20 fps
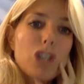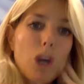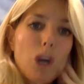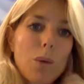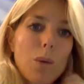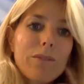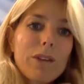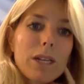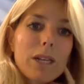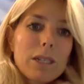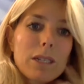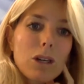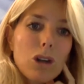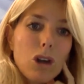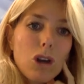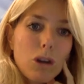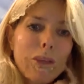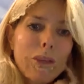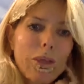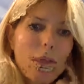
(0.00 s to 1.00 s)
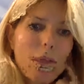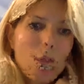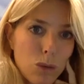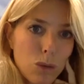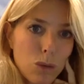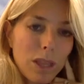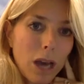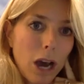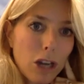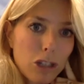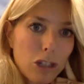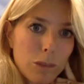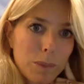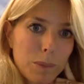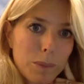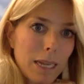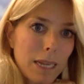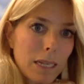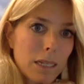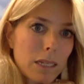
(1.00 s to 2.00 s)
showing vertical augmentation with
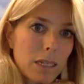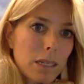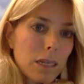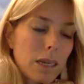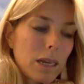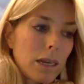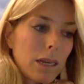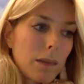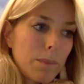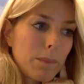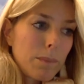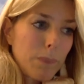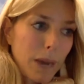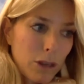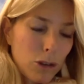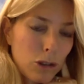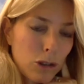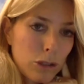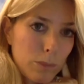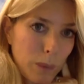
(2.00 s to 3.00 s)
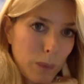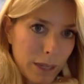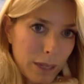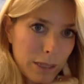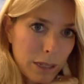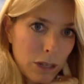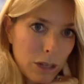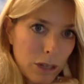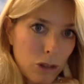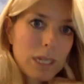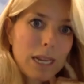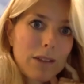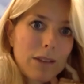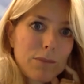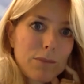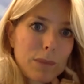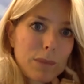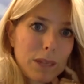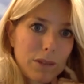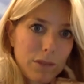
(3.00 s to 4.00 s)
100% BIOS
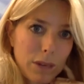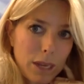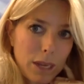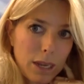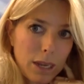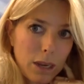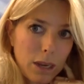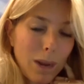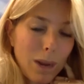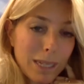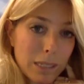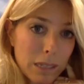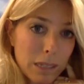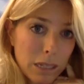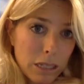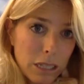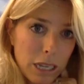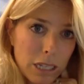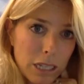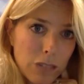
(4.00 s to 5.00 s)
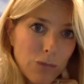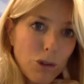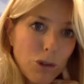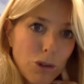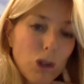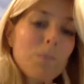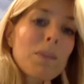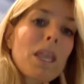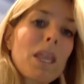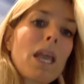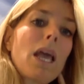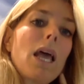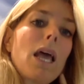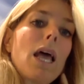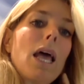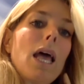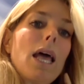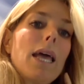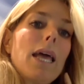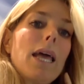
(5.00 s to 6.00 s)
particles, which have been quite successful.
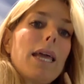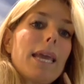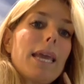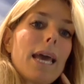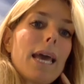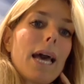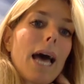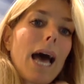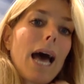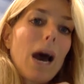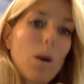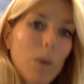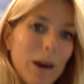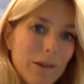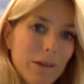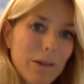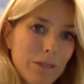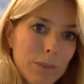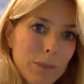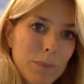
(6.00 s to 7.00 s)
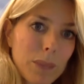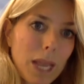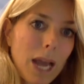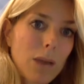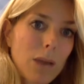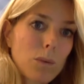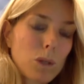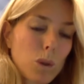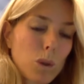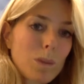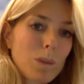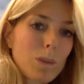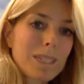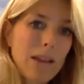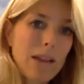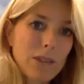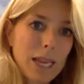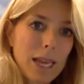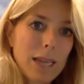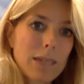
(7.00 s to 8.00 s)
However, I would
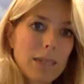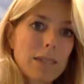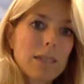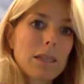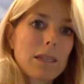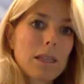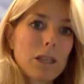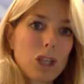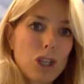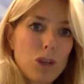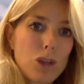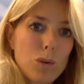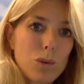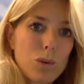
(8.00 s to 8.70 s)
always advocate